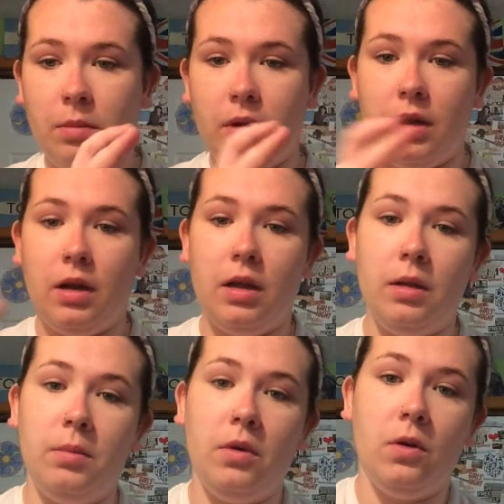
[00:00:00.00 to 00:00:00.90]
But
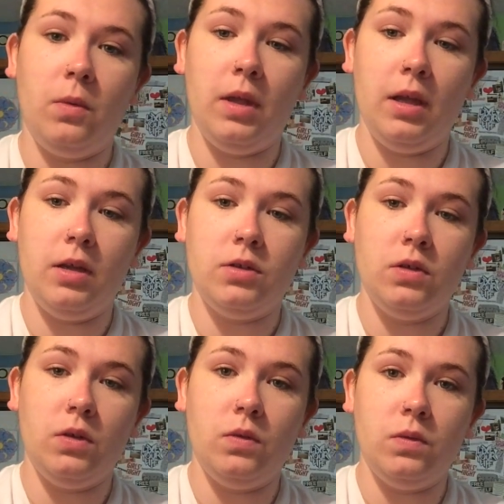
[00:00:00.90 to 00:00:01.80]
I'm going
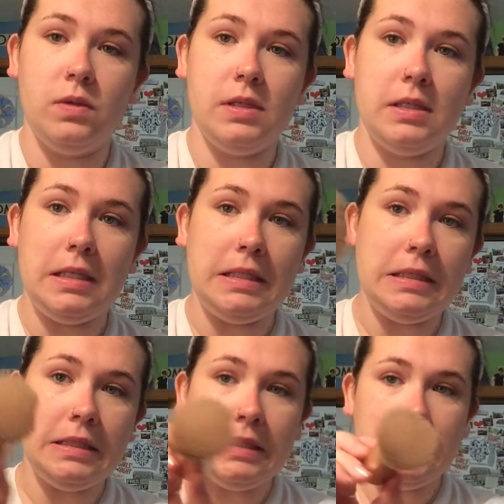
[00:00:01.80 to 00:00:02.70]
to use
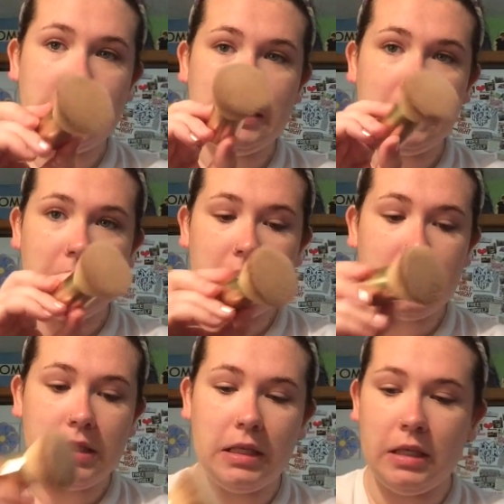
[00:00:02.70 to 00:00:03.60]

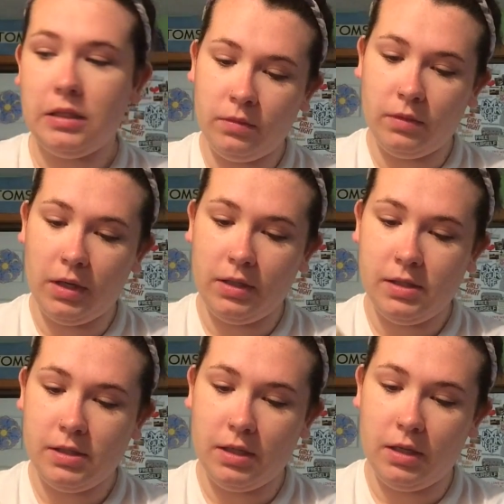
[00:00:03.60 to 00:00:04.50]
this thing. Let us
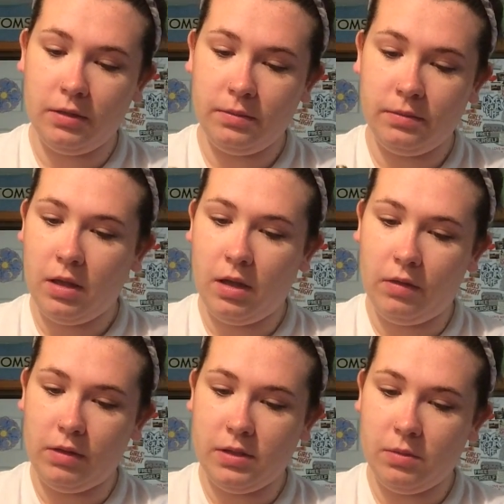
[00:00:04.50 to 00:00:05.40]
see how
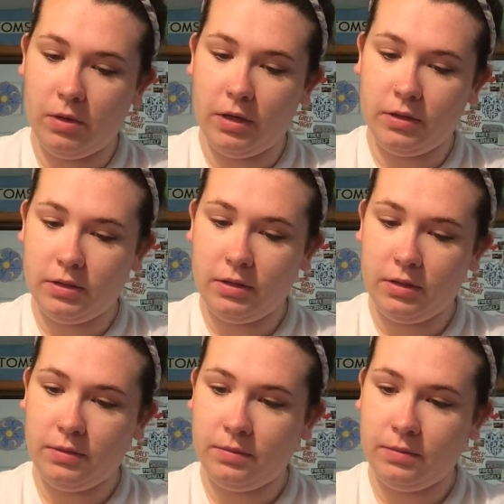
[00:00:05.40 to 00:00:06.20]
this works.